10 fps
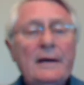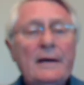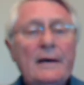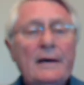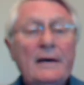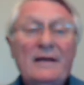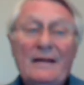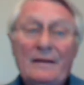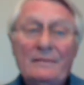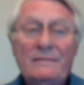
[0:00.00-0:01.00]
And
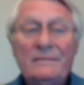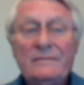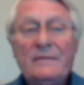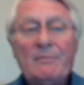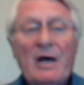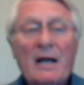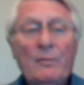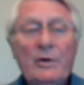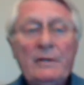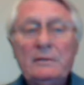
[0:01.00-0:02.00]
then the
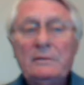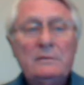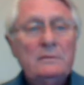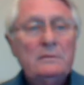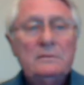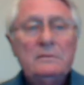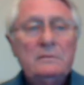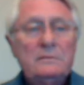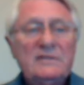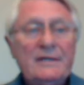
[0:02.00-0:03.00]
bottom one,
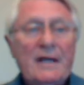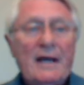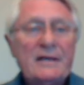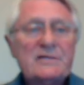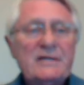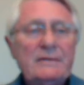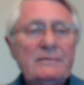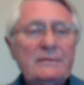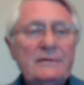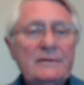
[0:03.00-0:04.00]
did
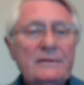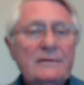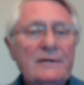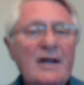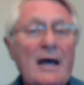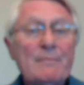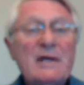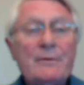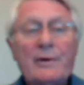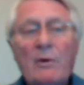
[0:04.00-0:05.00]
not
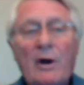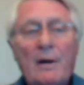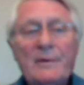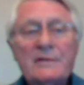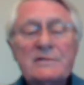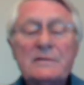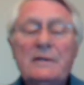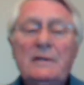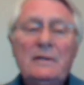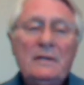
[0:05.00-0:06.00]
meet
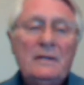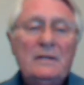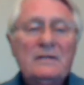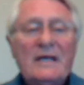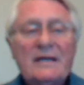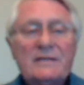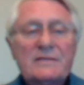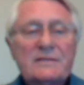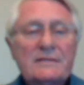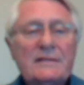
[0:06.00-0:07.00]
requirements.
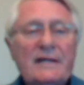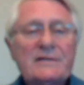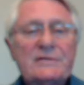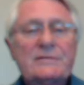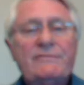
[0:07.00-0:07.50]
That's a